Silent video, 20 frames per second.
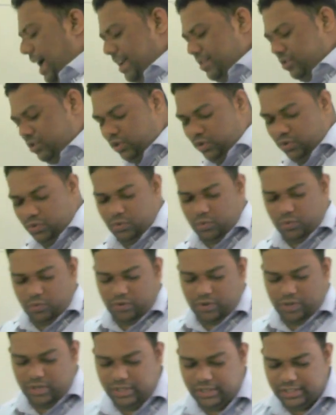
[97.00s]
as you know,
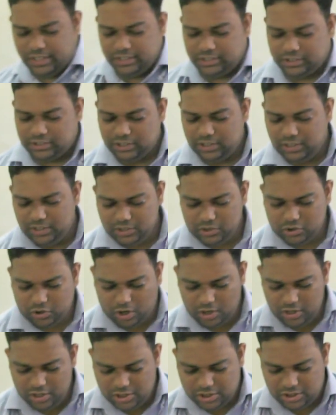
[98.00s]
in this
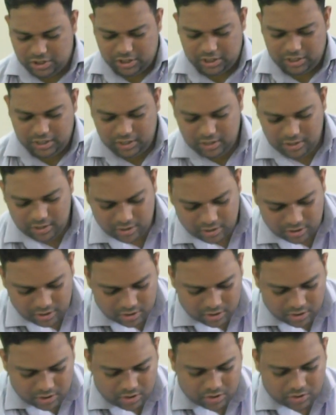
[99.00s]
solid state,
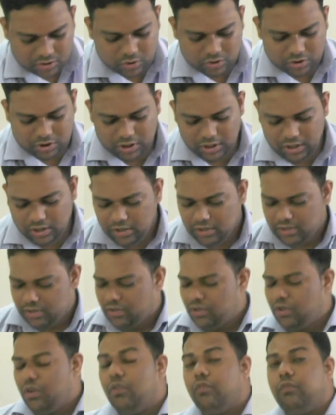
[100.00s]
so see,
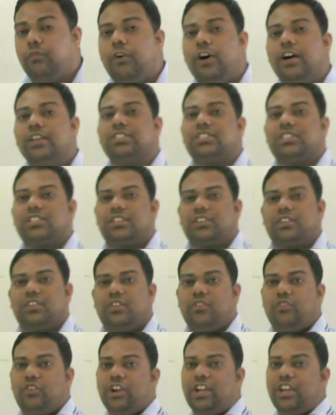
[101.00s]
first
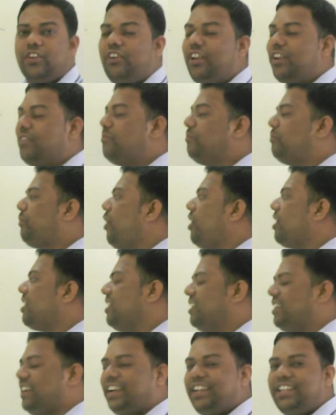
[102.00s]
whatever
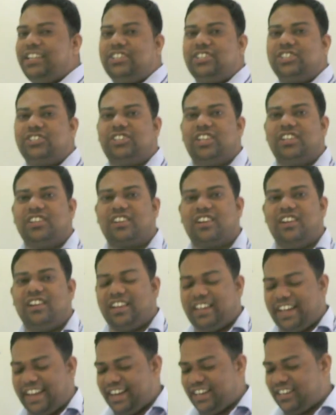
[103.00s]
important, that is general
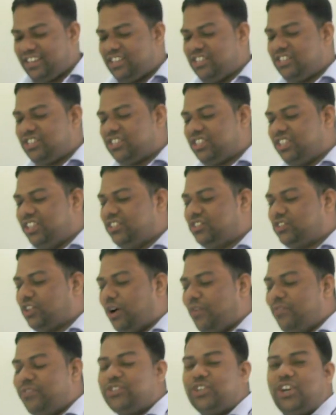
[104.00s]
characteristics
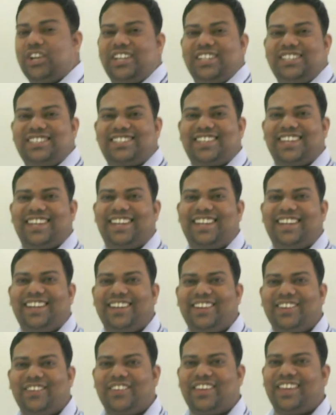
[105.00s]
of solid state.
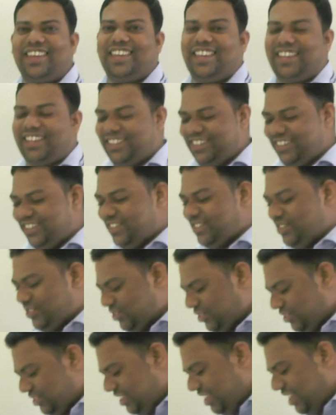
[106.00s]
Okay,
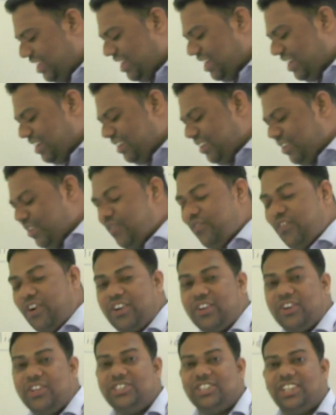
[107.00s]
so see here,
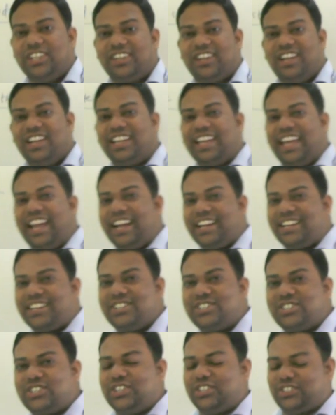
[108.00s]
whatever general
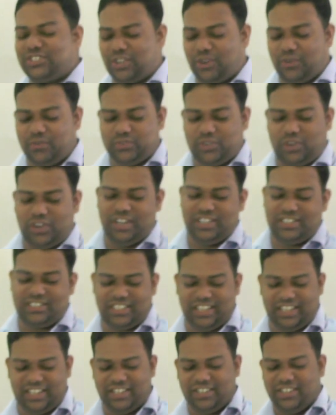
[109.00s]
characteristics of solid
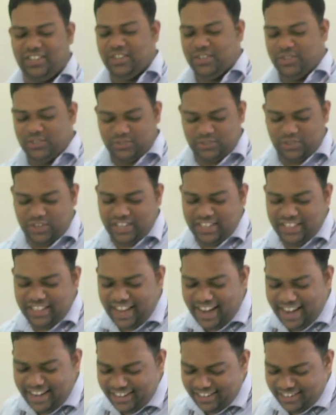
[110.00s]
state. So in
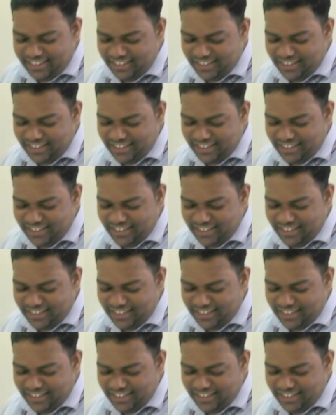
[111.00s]
that,